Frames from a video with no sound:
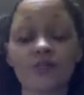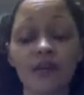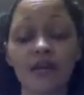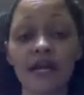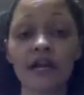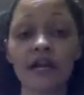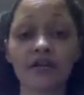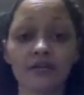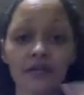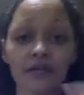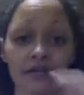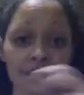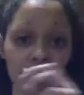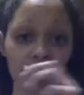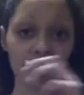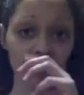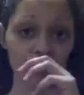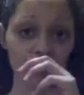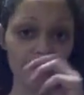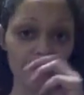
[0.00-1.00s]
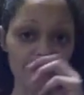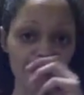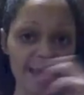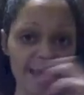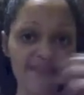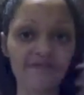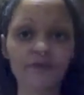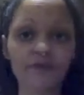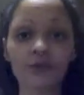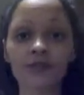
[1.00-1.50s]
what I'll end up using
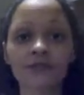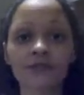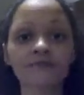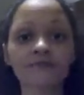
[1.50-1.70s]
that for.